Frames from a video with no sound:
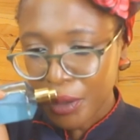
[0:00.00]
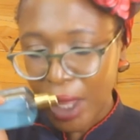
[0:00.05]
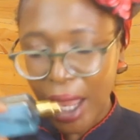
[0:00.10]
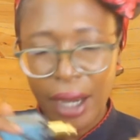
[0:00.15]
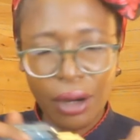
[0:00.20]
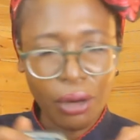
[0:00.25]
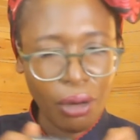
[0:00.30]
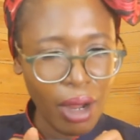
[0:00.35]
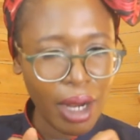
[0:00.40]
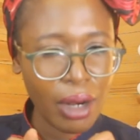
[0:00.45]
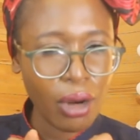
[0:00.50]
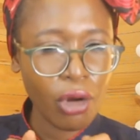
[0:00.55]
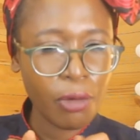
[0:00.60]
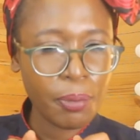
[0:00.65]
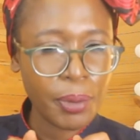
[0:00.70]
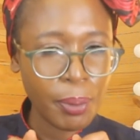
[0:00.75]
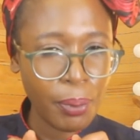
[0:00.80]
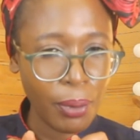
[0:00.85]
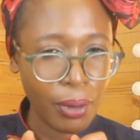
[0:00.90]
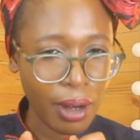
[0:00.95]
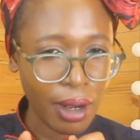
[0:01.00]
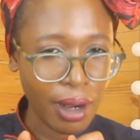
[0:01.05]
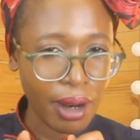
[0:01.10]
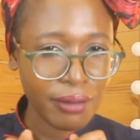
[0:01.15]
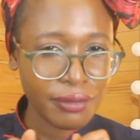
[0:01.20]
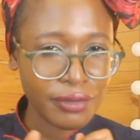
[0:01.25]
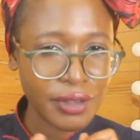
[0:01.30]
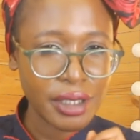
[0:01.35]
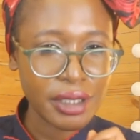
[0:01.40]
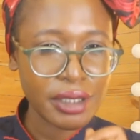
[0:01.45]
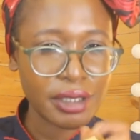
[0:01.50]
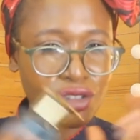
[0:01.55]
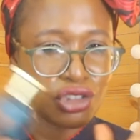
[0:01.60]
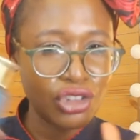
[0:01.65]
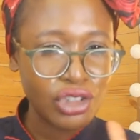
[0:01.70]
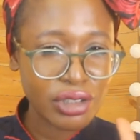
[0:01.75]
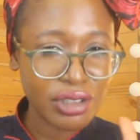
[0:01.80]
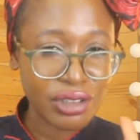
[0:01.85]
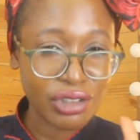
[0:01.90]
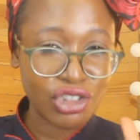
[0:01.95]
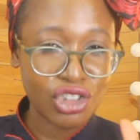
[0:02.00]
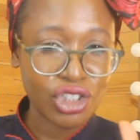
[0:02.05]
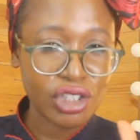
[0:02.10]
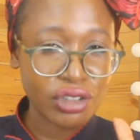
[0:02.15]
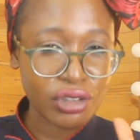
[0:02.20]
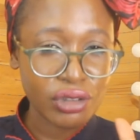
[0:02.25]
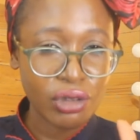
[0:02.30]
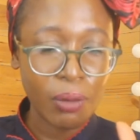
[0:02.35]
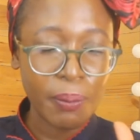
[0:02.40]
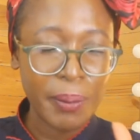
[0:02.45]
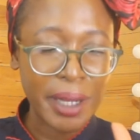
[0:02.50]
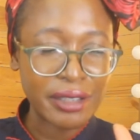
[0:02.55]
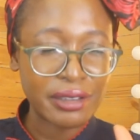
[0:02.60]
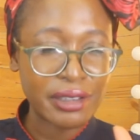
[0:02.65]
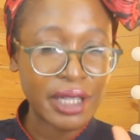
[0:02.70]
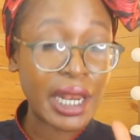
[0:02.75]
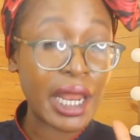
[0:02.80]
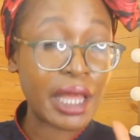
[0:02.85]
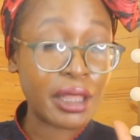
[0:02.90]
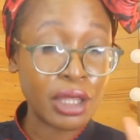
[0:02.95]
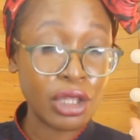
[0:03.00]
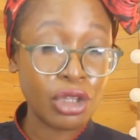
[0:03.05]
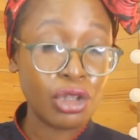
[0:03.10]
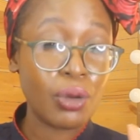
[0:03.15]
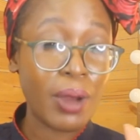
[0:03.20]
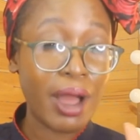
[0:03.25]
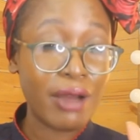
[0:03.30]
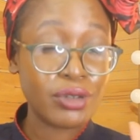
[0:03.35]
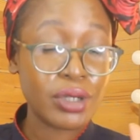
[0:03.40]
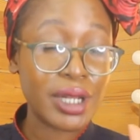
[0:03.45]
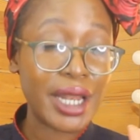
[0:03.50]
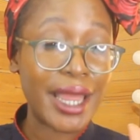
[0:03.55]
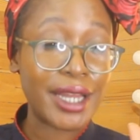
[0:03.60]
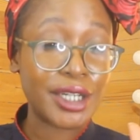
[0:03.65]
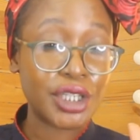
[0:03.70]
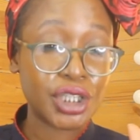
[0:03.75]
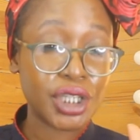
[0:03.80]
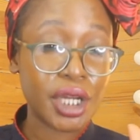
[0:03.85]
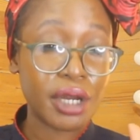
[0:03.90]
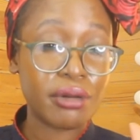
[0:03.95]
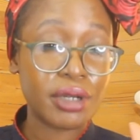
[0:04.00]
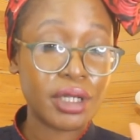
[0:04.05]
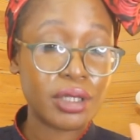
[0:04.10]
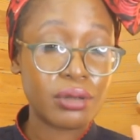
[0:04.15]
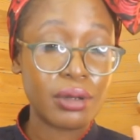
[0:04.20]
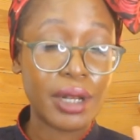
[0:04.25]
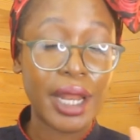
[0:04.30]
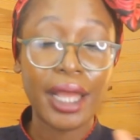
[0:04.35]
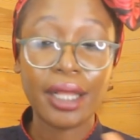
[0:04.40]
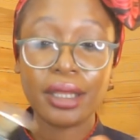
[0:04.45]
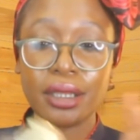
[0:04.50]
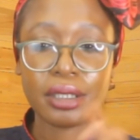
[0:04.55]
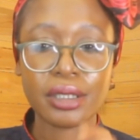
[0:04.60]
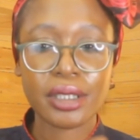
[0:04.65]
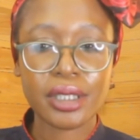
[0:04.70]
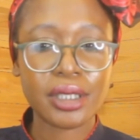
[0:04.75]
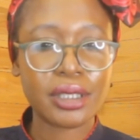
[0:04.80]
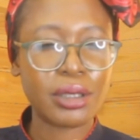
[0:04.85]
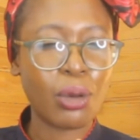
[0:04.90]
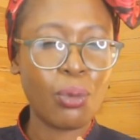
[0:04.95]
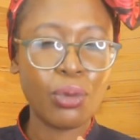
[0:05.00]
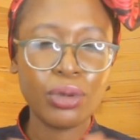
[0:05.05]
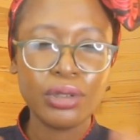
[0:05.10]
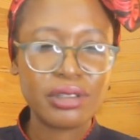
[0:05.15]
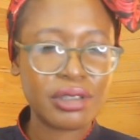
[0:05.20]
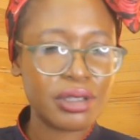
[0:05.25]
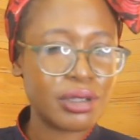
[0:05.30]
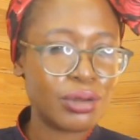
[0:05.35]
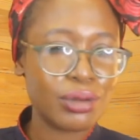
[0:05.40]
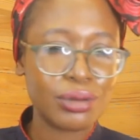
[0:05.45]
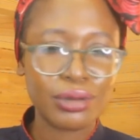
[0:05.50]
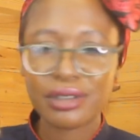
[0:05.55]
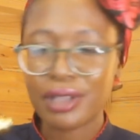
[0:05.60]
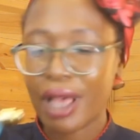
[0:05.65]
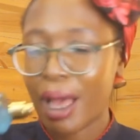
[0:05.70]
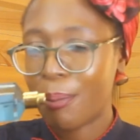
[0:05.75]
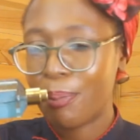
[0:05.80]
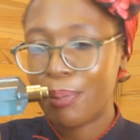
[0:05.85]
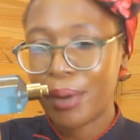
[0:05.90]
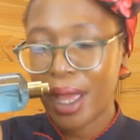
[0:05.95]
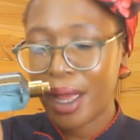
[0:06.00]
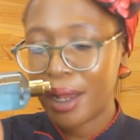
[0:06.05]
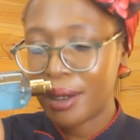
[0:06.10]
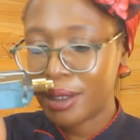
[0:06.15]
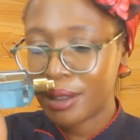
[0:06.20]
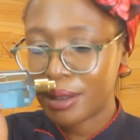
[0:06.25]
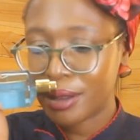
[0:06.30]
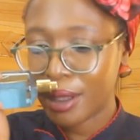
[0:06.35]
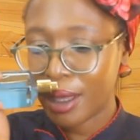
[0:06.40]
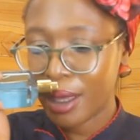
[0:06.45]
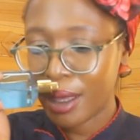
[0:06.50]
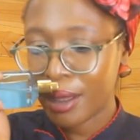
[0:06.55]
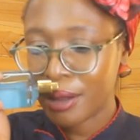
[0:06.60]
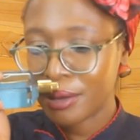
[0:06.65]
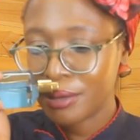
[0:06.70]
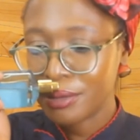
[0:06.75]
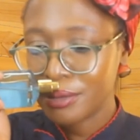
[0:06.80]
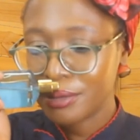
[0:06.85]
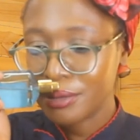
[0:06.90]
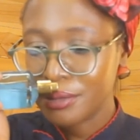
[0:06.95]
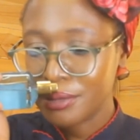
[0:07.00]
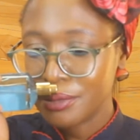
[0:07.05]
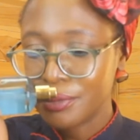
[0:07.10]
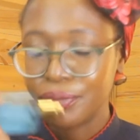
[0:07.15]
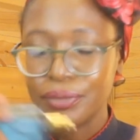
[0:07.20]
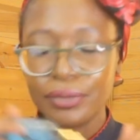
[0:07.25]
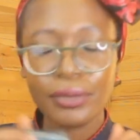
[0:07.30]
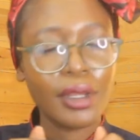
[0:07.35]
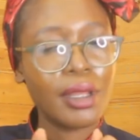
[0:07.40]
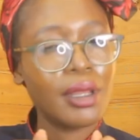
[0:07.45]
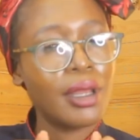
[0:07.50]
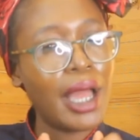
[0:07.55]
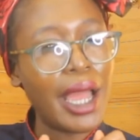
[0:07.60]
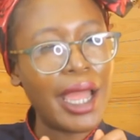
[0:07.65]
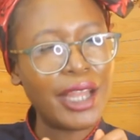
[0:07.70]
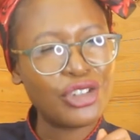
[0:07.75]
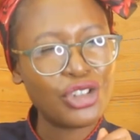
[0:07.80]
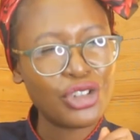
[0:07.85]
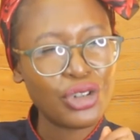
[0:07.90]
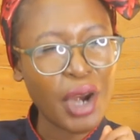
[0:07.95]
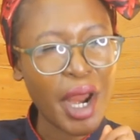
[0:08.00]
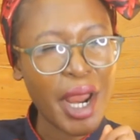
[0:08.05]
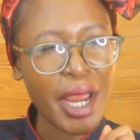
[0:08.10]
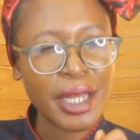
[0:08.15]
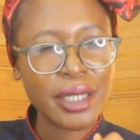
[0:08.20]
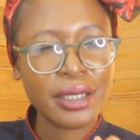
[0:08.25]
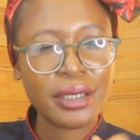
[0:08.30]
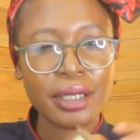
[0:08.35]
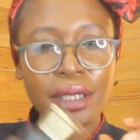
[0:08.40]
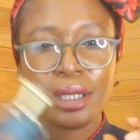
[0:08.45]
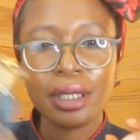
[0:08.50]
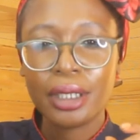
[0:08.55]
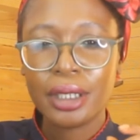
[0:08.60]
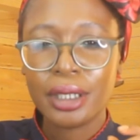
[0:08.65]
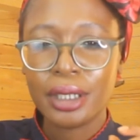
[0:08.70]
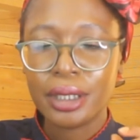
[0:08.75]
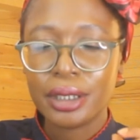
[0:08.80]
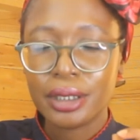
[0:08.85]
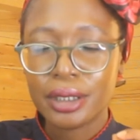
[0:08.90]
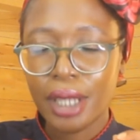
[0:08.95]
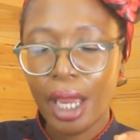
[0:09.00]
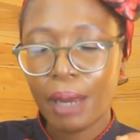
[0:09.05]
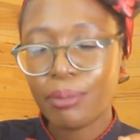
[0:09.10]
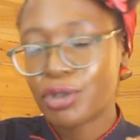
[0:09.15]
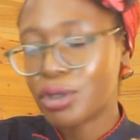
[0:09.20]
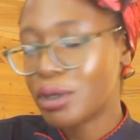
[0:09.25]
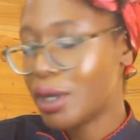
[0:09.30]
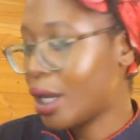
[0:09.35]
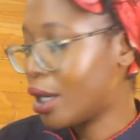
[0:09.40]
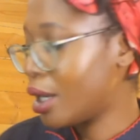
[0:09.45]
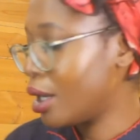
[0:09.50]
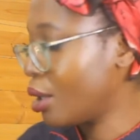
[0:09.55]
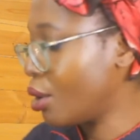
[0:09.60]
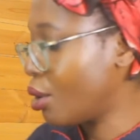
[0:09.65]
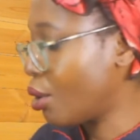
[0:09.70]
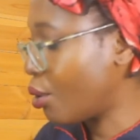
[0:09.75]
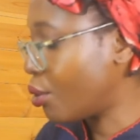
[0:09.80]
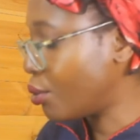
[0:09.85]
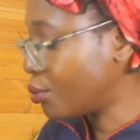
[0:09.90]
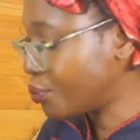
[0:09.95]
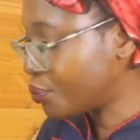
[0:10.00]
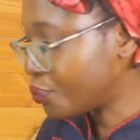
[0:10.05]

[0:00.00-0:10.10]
I know a lot of people love this. This is just not my style. I think you have to like cherry to like this. The woodsy notes are barely there. I tried. Time to let it go.